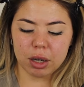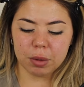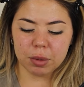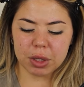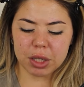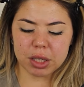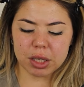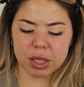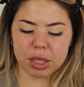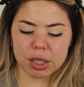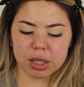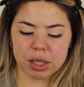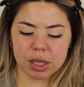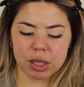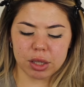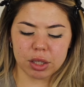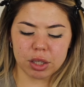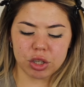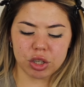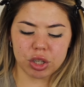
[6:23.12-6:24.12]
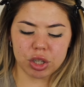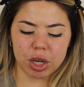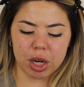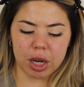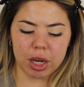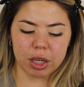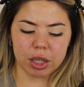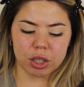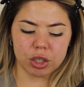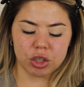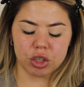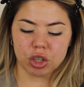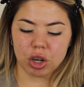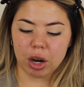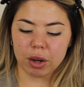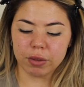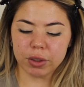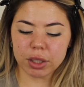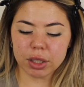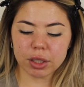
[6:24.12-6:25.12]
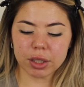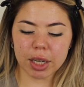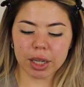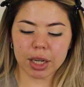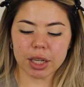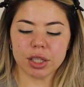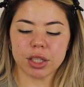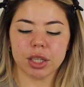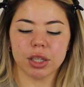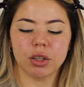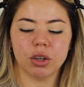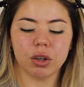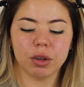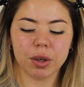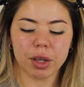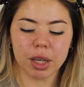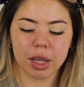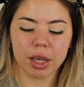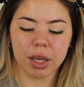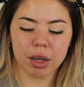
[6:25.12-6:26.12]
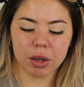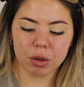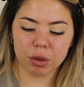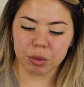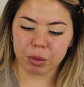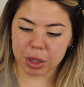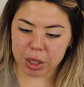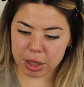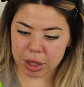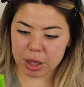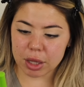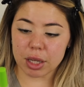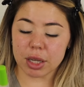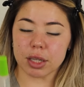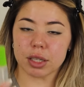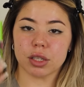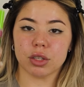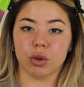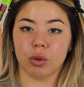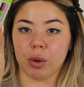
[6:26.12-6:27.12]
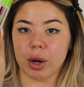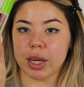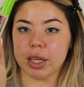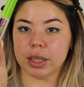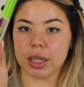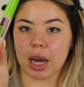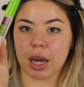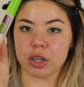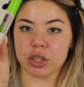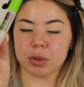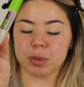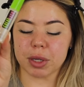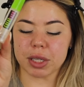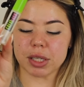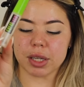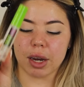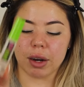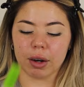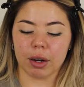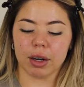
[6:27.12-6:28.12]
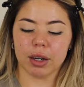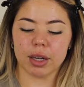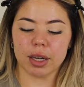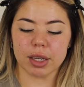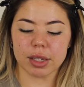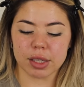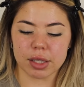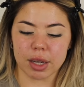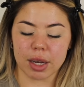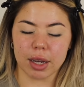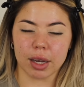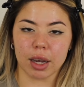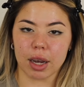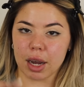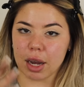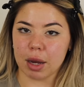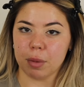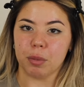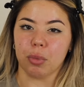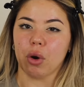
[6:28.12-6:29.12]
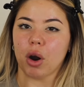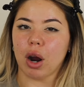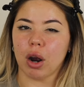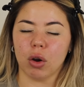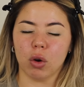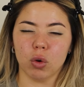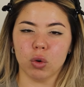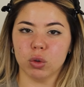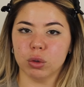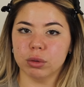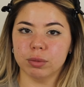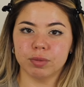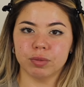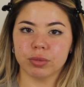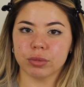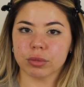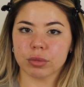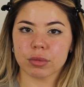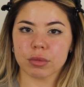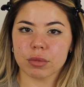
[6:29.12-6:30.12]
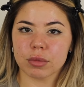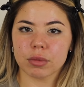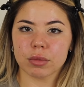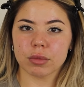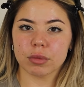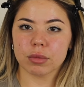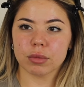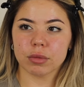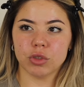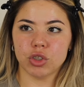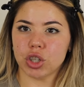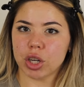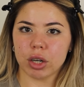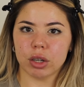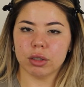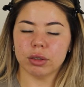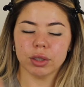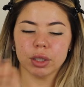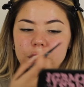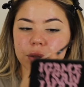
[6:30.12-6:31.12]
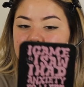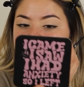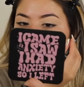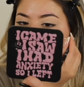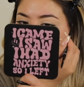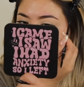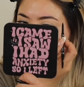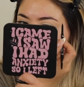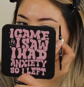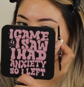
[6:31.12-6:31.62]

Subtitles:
This is in the shade Java, and I did go in with this Great Lash mascara as like a brow gel in a way.